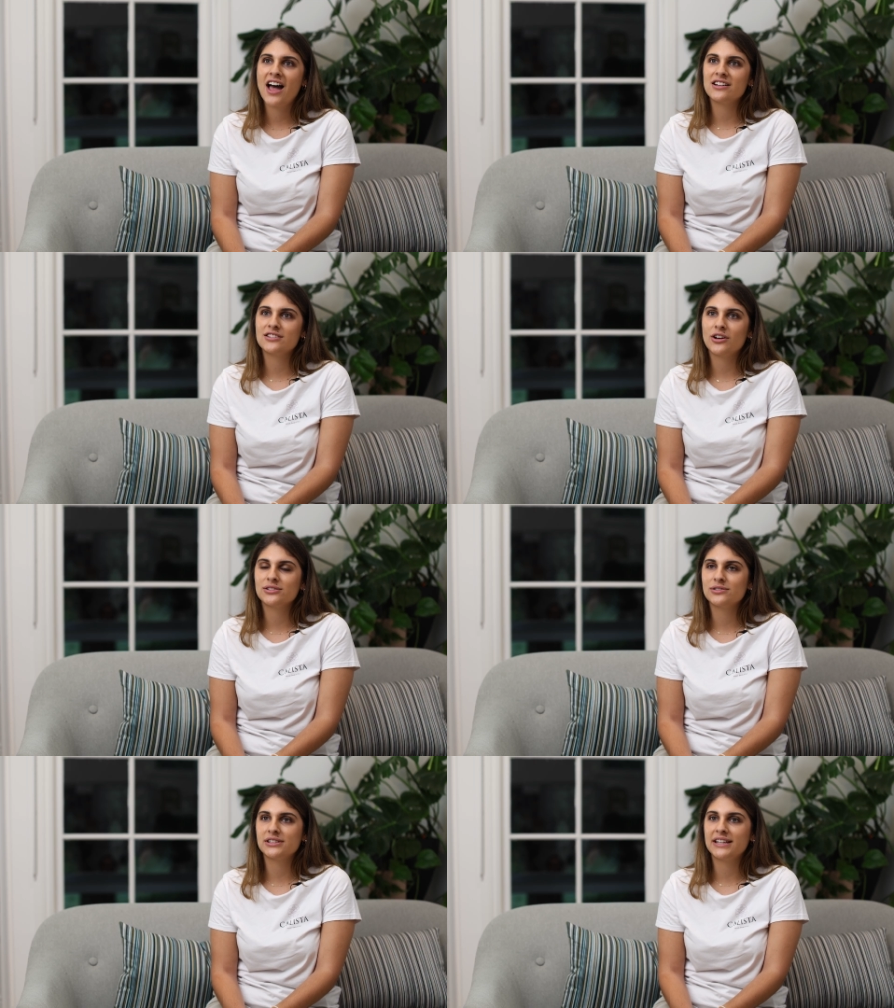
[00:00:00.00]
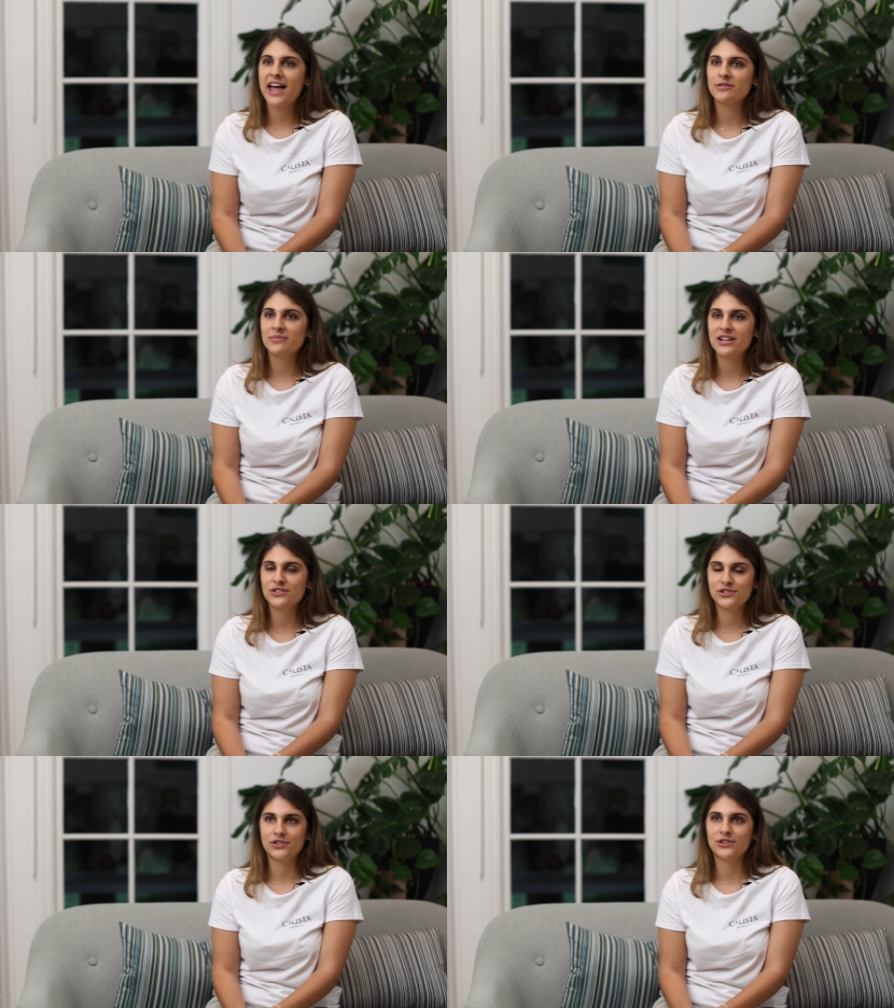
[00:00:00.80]
adulthood allowed me
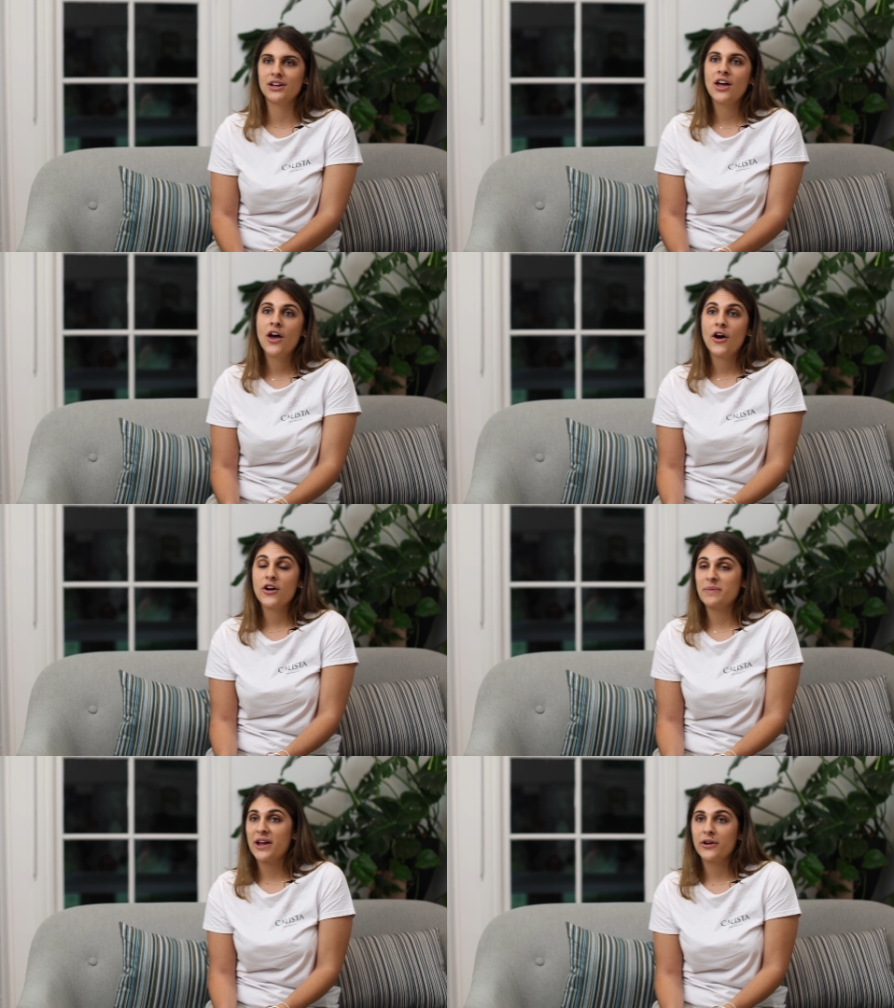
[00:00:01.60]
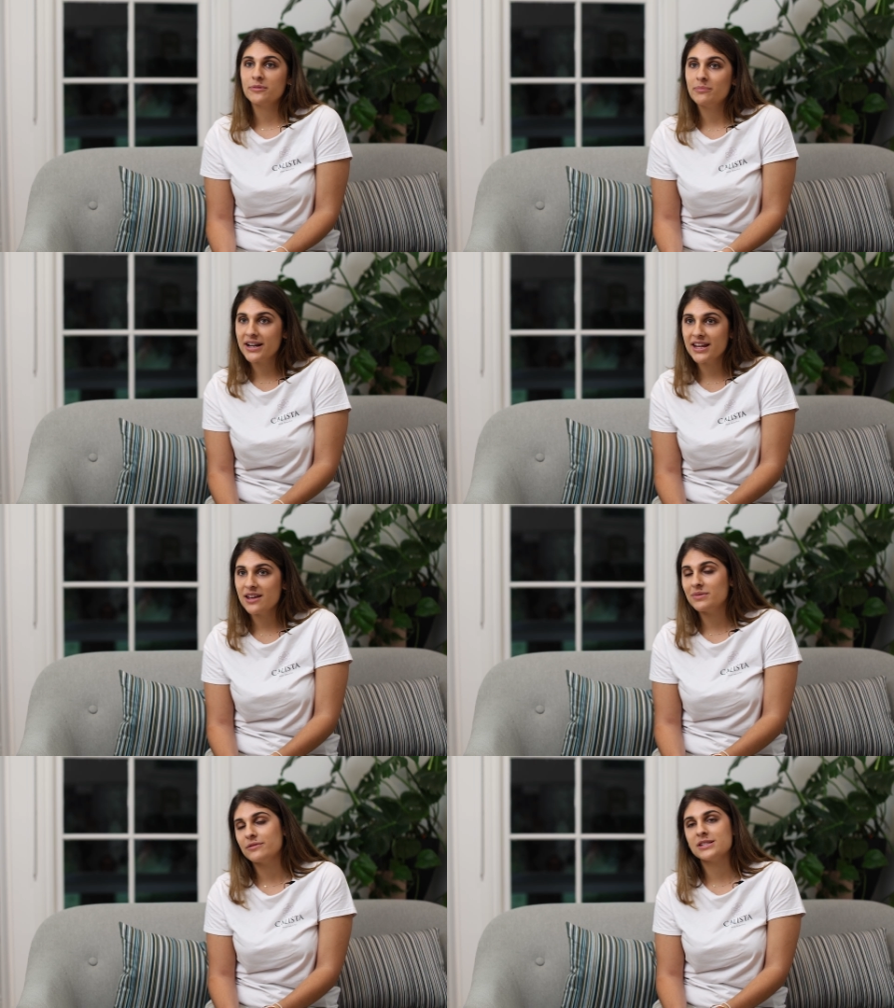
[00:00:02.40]
to earn my own
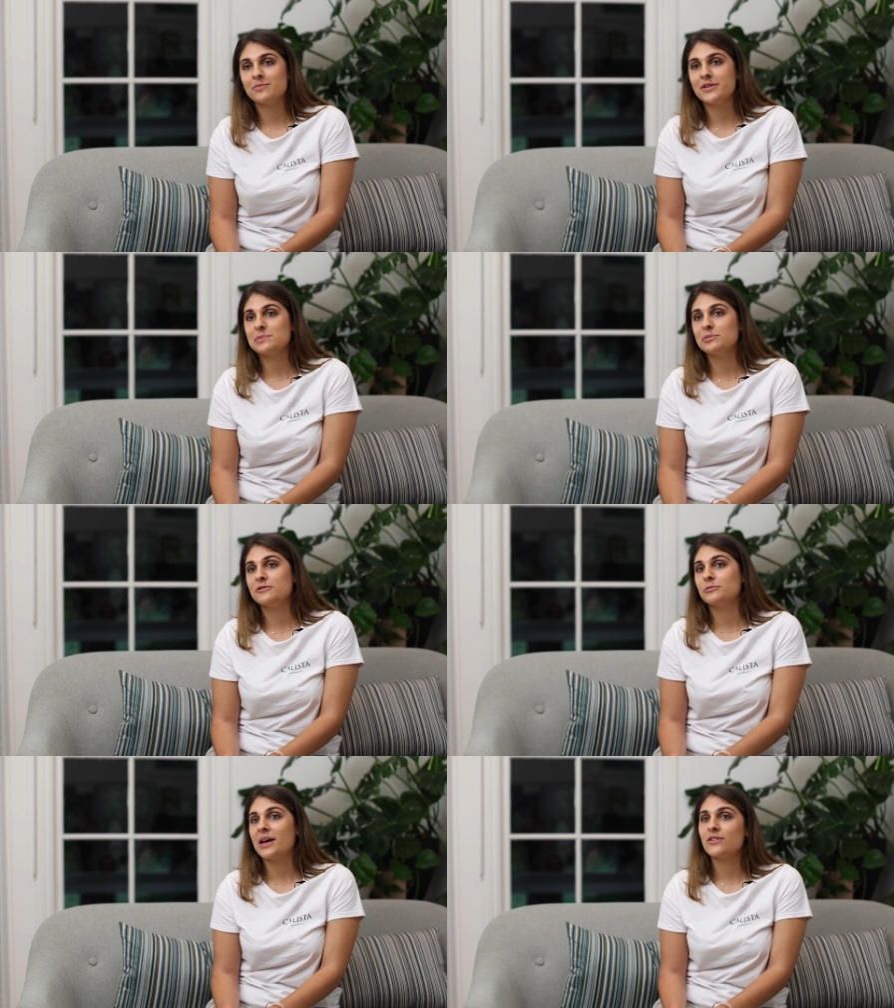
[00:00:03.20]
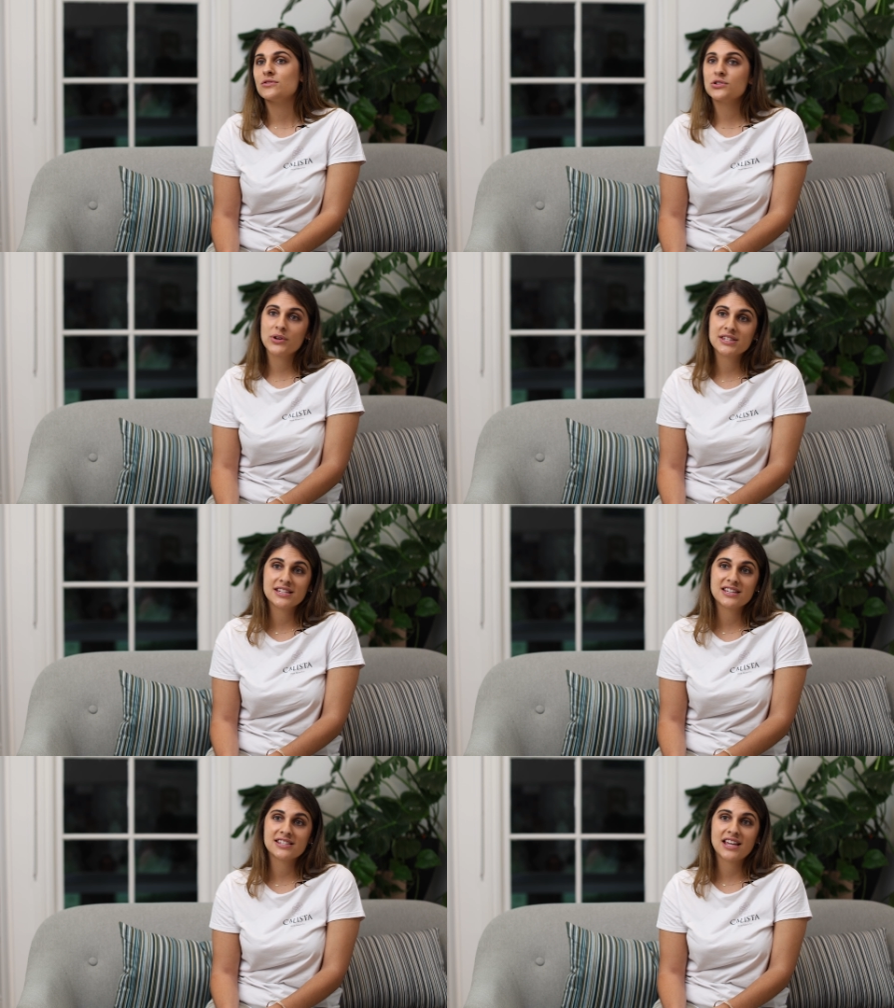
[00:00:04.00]
money, be responsible for my own
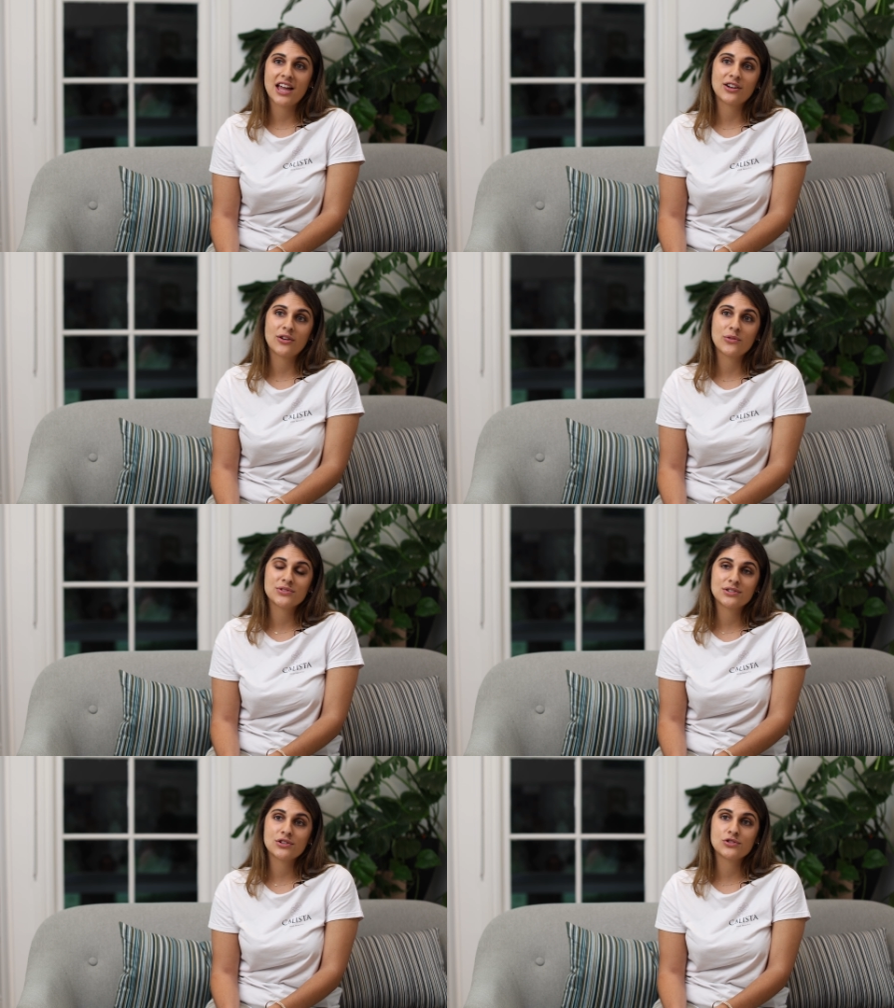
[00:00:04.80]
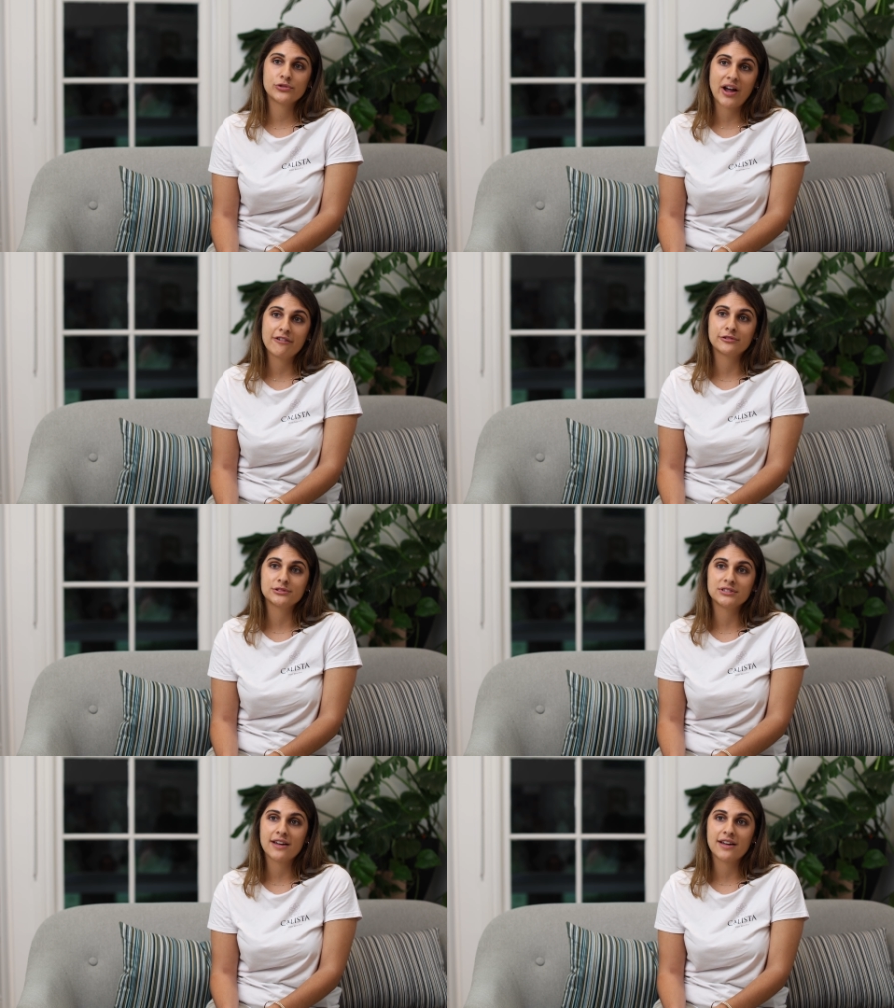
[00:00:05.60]
choices, and also to travel.